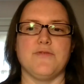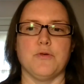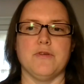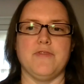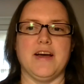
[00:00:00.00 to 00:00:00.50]

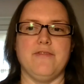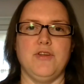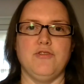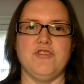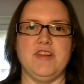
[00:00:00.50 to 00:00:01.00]
4 or 5
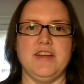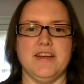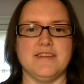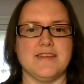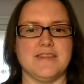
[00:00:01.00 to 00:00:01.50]
new
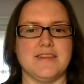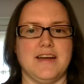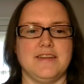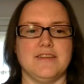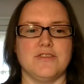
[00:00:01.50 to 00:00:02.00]
GTAs
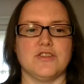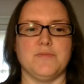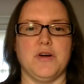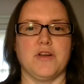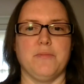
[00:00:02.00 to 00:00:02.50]
assigned to their
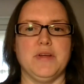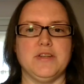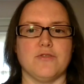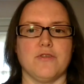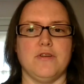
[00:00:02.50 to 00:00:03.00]
smaller
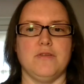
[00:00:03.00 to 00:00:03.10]
mentor group,